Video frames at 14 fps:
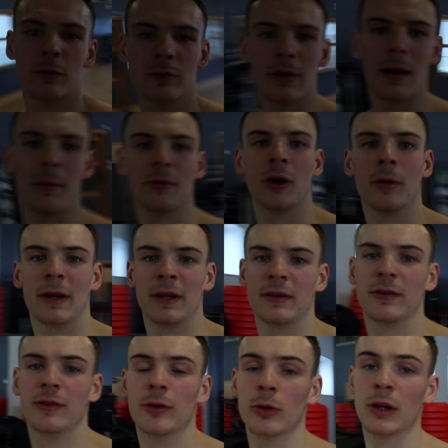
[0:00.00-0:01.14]
Wrapped up a
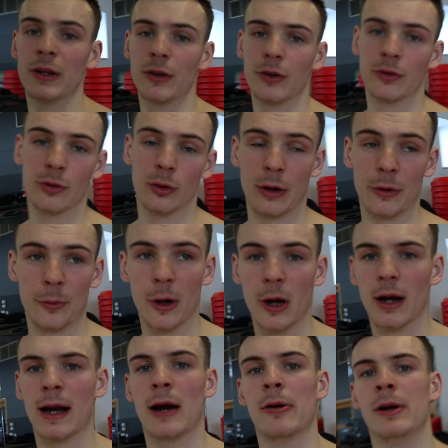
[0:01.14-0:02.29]
solid
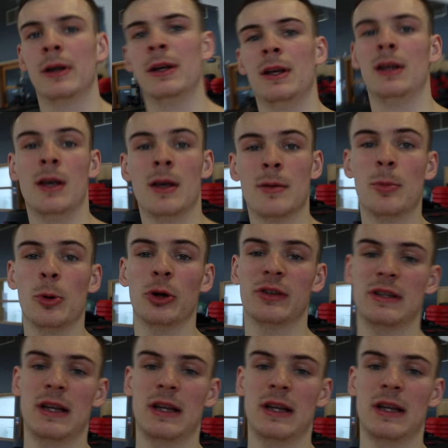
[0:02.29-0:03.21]
workout. The boys